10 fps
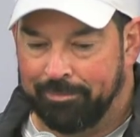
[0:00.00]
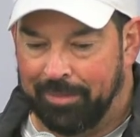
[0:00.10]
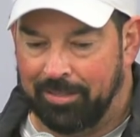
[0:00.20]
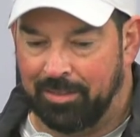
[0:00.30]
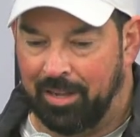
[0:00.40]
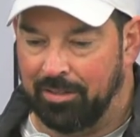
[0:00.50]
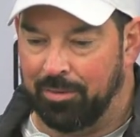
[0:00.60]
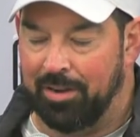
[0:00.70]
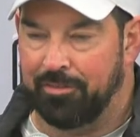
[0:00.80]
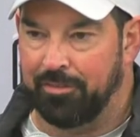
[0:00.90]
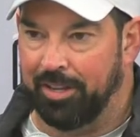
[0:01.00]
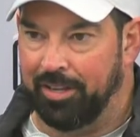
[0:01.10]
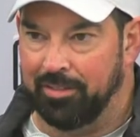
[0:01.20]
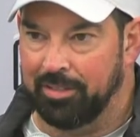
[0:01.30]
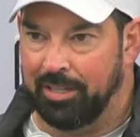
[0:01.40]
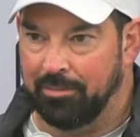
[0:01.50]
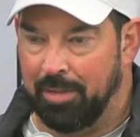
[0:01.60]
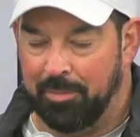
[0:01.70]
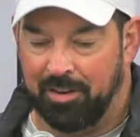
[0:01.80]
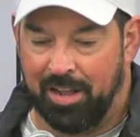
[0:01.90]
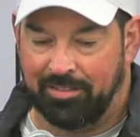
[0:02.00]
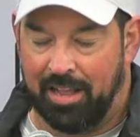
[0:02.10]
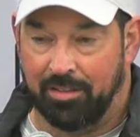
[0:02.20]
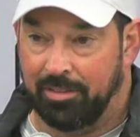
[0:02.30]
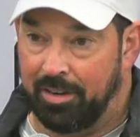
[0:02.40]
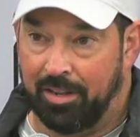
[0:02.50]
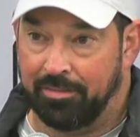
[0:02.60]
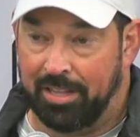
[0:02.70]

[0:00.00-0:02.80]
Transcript: the right fit, and maybe they're not talented enough.